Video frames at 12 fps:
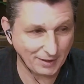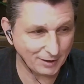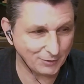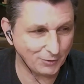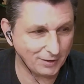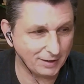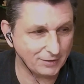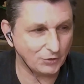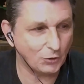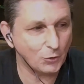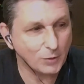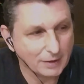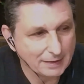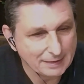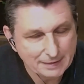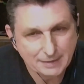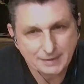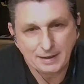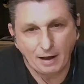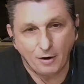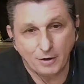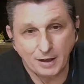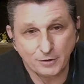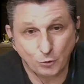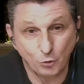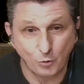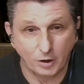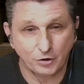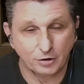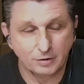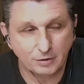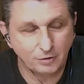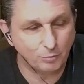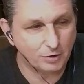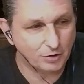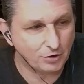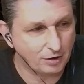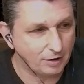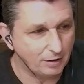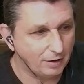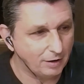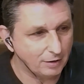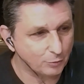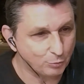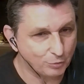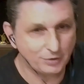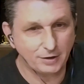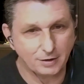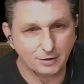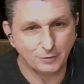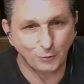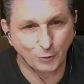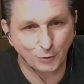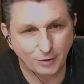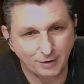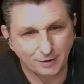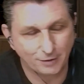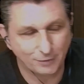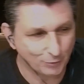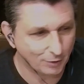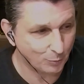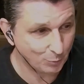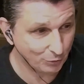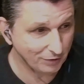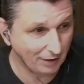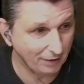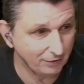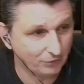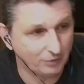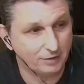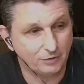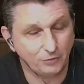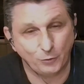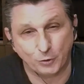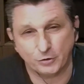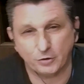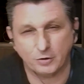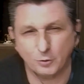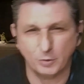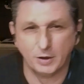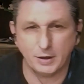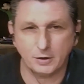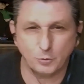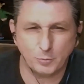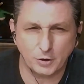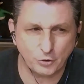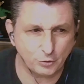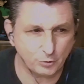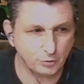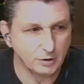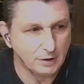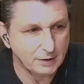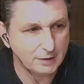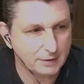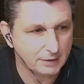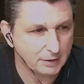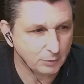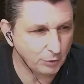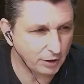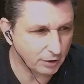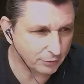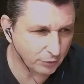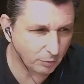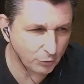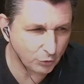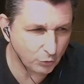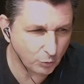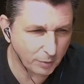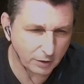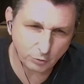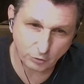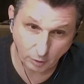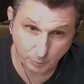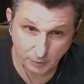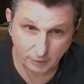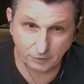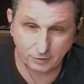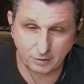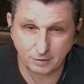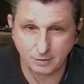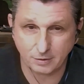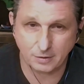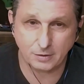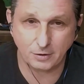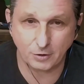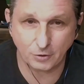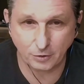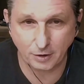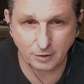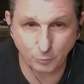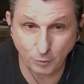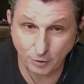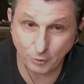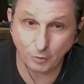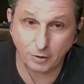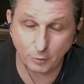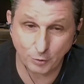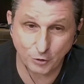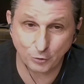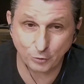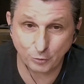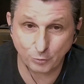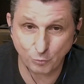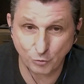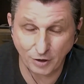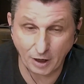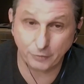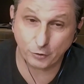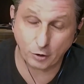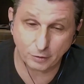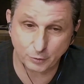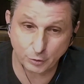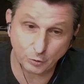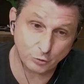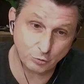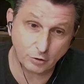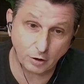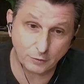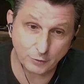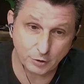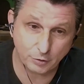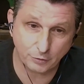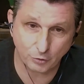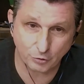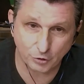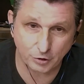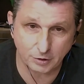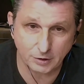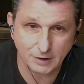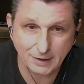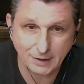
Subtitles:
Thanks for that. So our last two questions, which are routine for our podcast, is first, we'd like to make sure we hear from you about the topics, that you think we should have covered or should cover in the future